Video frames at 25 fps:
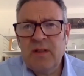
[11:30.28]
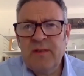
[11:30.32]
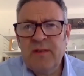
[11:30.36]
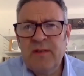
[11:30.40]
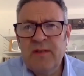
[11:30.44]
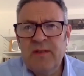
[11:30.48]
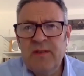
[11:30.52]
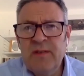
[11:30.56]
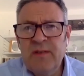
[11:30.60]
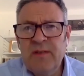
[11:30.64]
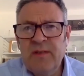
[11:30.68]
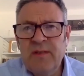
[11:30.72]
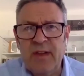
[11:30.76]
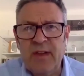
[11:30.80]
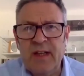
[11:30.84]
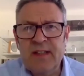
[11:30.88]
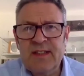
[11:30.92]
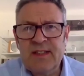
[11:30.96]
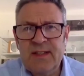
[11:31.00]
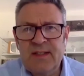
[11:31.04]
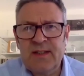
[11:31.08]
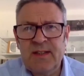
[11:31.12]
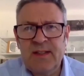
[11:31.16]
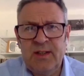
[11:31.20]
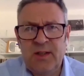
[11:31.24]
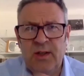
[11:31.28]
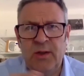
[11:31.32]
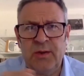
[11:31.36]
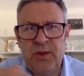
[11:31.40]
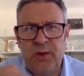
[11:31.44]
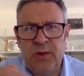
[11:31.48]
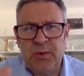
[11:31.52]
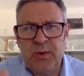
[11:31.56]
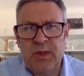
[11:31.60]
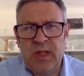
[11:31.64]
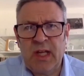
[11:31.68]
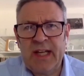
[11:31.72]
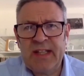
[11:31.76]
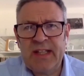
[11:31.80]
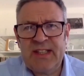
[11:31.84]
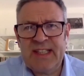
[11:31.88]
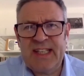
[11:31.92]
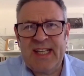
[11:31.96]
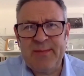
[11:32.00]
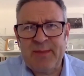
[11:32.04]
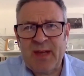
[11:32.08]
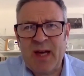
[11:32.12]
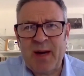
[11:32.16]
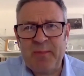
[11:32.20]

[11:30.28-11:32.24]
the future, that's you'd like to keep